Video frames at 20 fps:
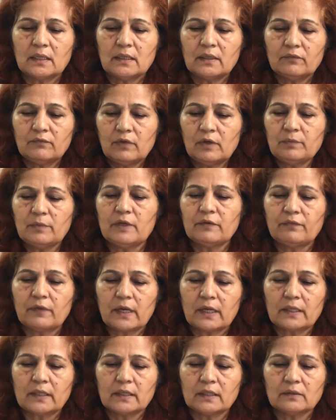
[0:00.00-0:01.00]
will be
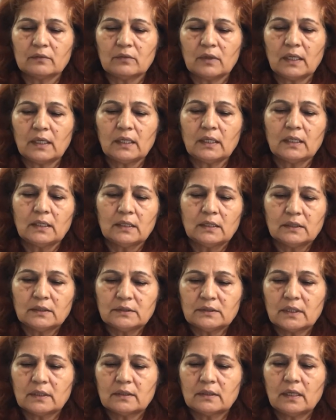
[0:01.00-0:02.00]
affecting the
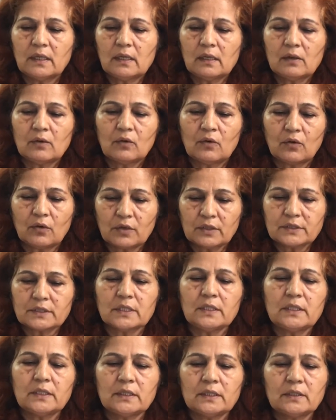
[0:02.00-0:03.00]
general
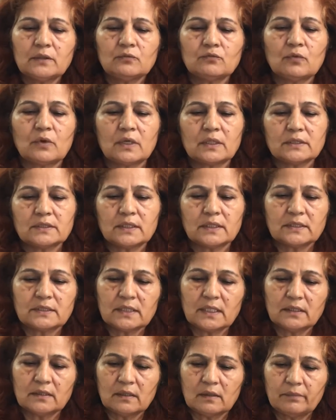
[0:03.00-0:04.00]
hostility towards the
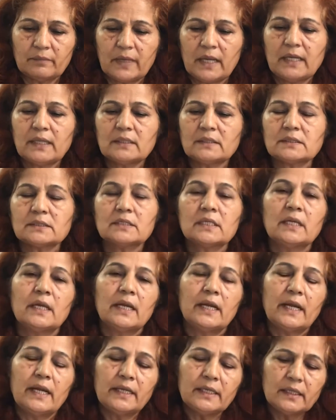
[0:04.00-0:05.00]
central banks
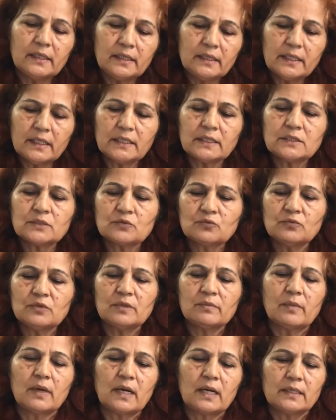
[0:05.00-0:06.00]
and leads to
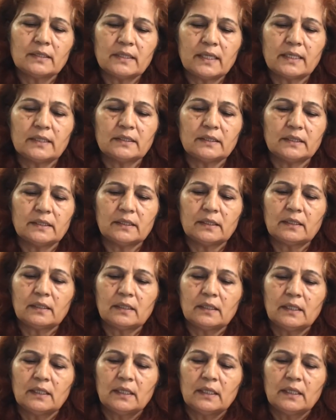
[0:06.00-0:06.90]
demand that their